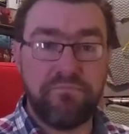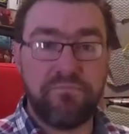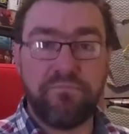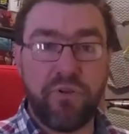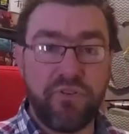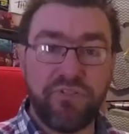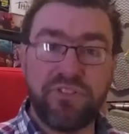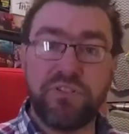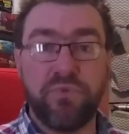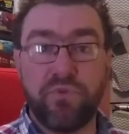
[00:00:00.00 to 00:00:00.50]

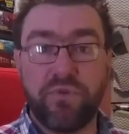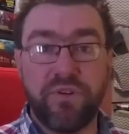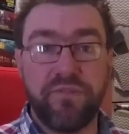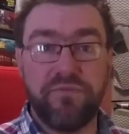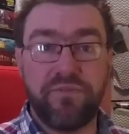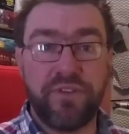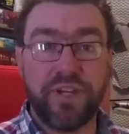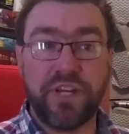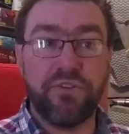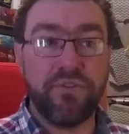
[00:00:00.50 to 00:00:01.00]
possible
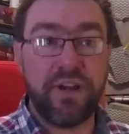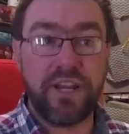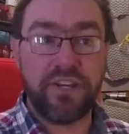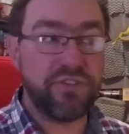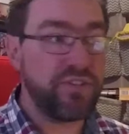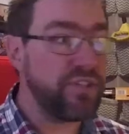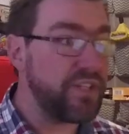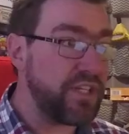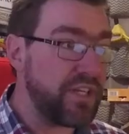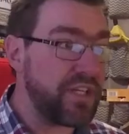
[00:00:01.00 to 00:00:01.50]

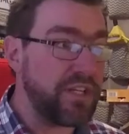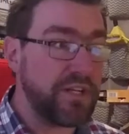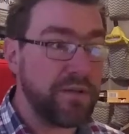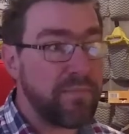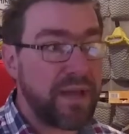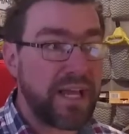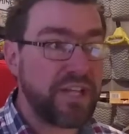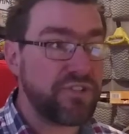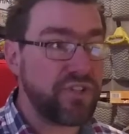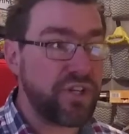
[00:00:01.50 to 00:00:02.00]
configuration that you can
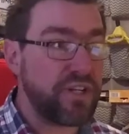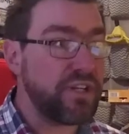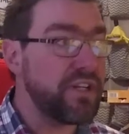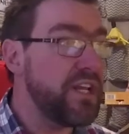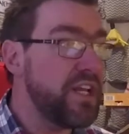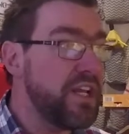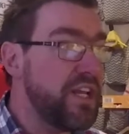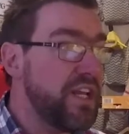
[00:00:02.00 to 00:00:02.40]
imagine,